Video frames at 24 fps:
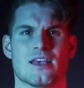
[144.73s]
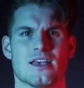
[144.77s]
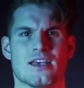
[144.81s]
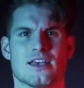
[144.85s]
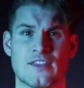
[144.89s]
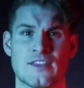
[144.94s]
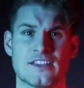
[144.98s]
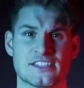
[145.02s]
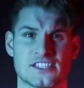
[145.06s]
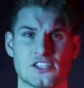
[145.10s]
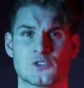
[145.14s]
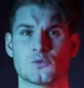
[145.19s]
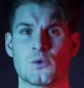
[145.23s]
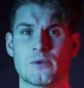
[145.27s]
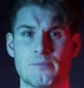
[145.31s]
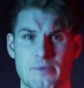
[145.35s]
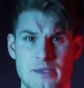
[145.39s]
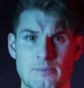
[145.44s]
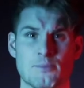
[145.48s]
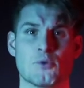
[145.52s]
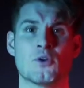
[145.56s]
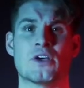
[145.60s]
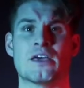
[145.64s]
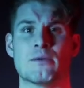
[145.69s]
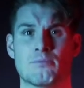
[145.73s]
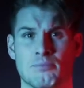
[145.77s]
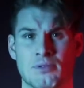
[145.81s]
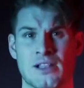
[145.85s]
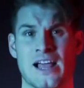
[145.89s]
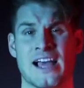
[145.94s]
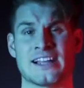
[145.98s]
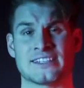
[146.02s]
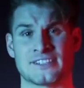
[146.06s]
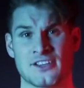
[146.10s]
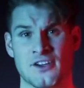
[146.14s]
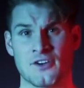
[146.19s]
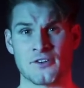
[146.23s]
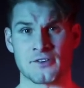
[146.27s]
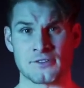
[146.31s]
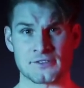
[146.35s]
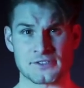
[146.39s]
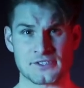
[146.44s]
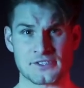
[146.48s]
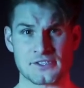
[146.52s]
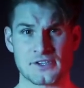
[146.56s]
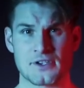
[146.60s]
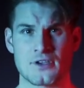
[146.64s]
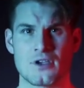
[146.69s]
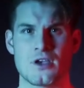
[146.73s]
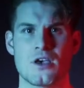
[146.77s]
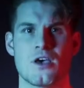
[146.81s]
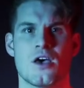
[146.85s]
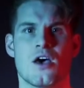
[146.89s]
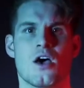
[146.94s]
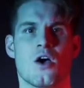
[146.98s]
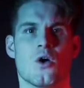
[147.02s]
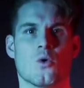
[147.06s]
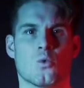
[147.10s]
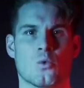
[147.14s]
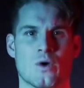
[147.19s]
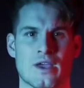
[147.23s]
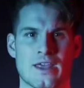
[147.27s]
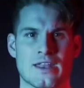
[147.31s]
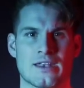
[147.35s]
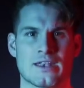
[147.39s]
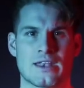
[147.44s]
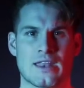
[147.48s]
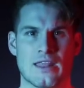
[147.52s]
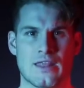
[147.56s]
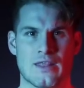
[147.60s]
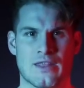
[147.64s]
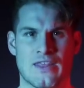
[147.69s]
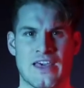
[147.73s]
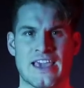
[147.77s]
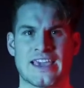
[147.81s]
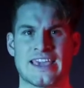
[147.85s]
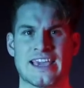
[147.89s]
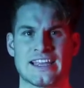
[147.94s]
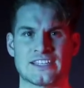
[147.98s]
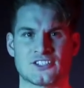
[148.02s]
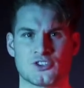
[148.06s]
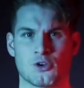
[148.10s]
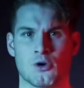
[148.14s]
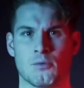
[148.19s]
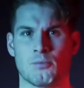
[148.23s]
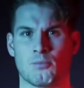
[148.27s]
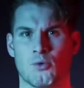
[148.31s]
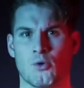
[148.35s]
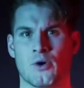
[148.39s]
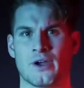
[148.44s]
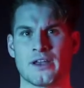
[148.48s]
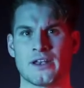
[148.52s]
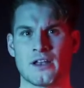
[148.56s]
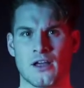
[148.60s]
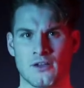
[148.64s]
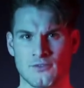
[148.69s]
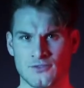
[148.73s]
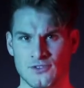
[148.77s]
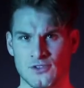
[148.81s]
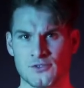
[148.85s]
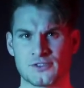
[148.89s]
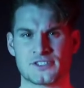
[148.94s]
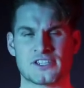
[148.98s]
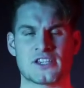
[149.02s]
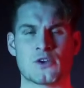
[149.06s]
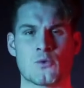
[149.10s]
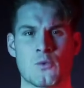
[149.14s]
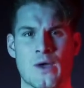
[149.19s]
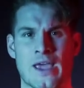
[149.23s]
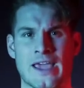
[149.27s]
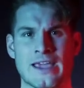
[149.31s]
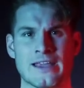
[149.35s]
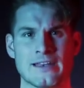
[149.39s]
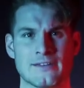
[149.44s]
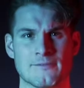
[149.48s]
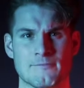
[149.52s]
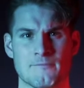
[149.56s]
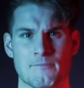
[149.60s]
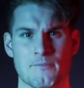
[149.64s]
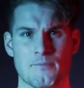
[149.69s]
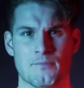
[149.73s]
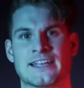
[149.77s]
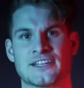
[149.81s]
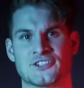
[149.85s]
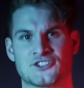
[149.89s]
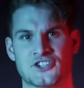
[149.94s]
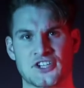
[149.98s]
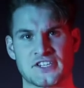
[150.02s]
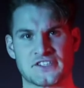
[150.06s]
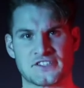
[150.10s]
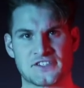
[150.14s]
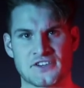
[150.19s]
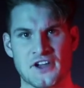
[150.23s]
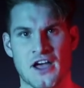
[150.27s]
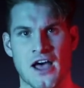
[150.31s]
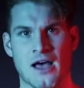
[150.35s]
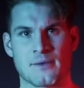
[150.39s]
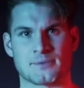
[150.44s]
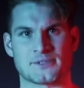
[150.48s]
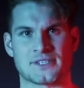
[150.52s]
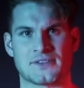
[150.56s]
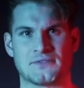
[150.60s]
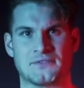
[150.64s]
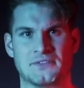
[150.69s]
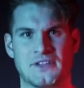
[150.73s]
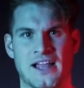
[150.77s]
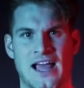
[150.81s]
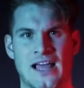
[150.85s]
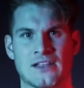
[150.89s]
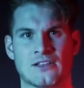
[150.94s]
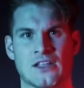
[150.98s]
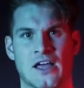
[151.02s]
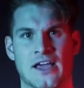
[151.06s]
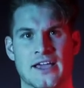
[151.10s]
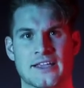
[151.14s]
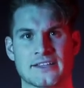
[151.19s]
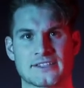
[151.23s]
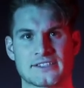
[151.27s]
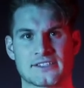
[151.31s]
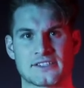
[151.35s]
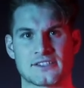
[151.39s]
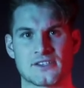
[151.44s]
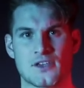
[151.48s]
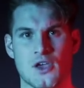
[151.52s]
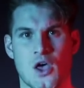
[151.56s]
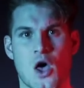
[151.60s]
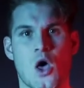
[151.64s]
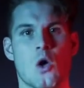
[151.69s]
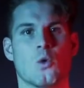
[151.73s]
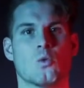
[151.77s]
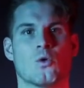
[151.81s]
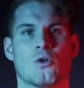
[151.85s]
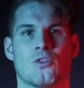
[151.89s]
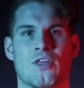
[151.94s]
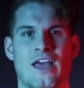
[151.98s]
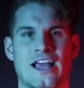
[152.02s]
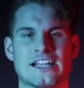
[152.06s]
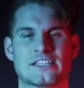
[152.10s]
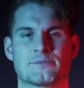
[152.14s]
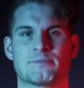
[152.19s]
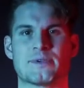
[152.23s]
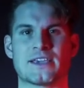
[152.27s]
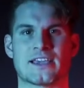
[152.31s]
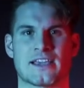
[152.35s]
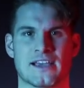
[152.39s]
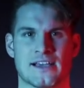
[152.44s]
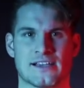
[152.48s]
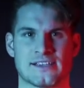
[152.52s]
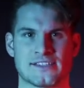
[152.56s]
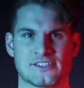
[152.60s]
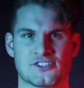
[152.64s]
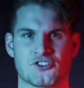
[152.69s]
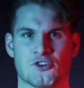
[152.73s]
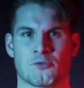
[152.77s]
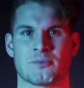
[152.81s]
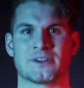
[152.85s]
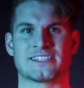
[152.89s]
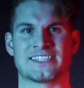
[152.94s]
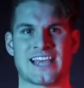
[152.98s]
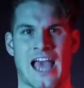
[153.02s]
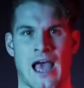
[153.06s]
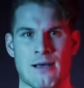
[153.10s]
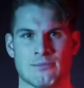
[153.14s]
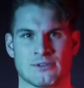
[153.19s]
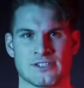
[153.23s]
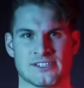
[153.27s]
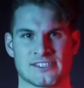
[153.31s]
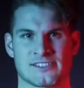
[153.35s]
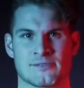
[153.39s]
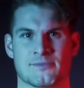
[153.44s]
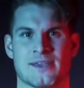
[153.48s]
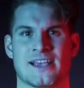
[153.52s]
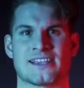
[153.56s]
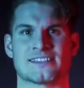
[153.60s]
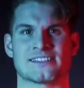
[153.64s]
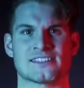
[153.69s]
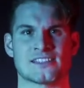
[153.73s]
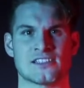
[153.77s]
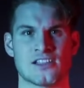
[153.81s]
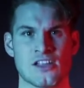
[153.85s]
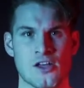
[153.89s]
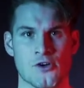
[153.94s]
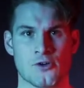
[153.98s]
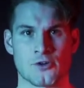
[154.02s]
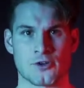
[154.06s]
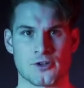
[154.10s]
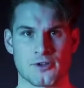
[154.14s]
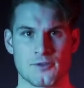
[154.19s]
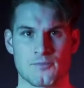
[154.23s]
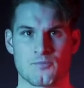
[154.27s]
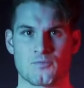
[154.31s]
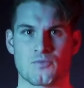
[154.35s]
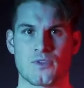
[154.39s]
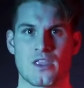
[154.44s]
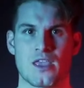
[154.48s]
And this is when people hit plateaus. When they get to a point of losing weight and it just stops, it flatlines. Well, that's because your metabolism has slowed.